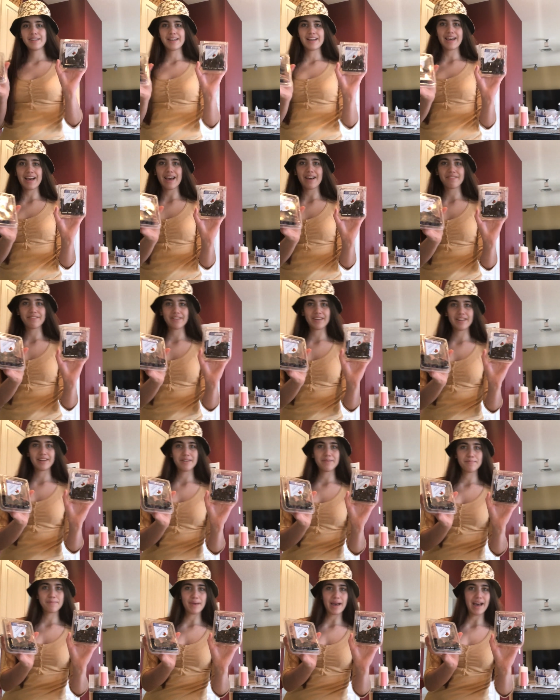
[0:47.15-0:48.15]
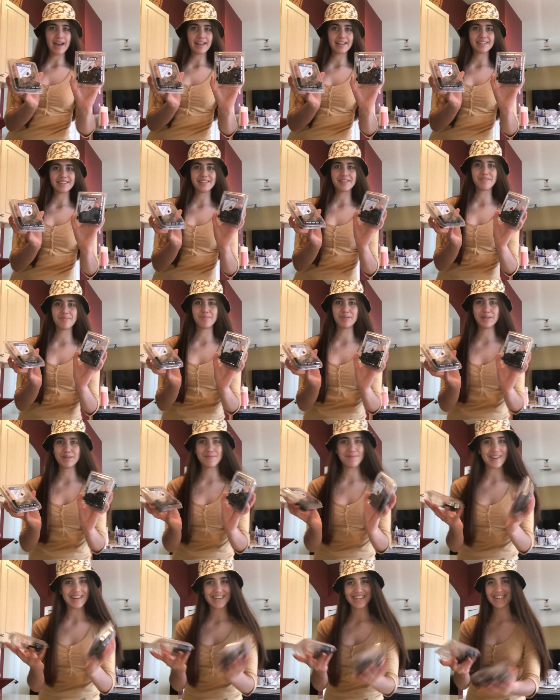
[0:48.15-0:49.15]
half-eaten packs of
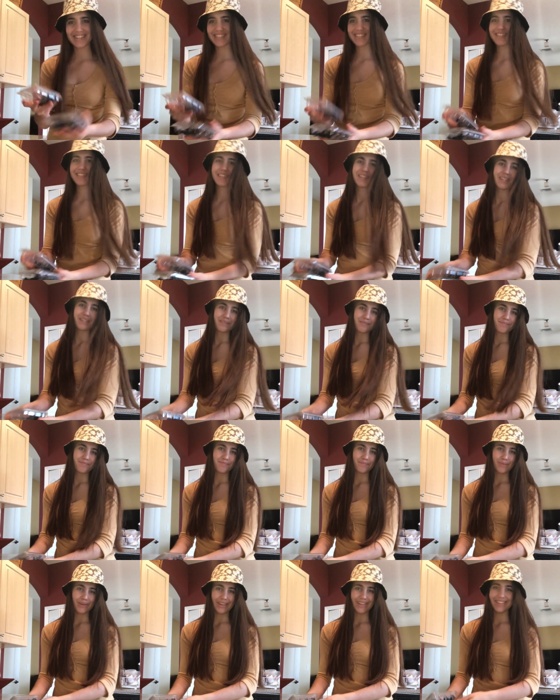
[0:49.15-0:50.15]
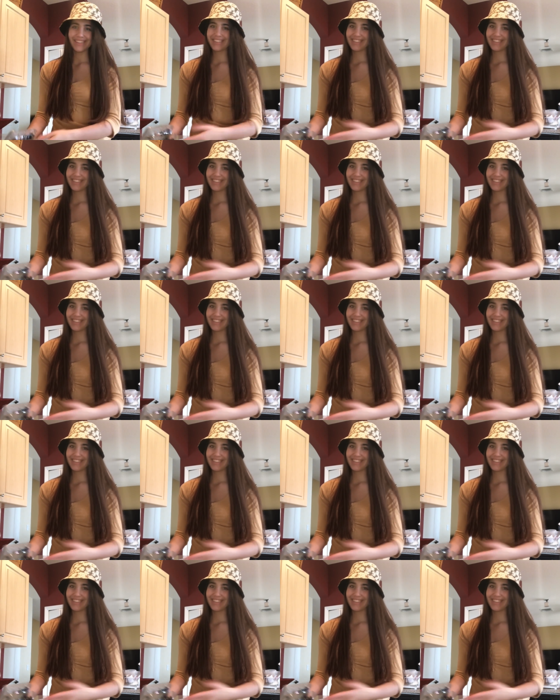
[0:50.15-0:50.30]
blueberries, but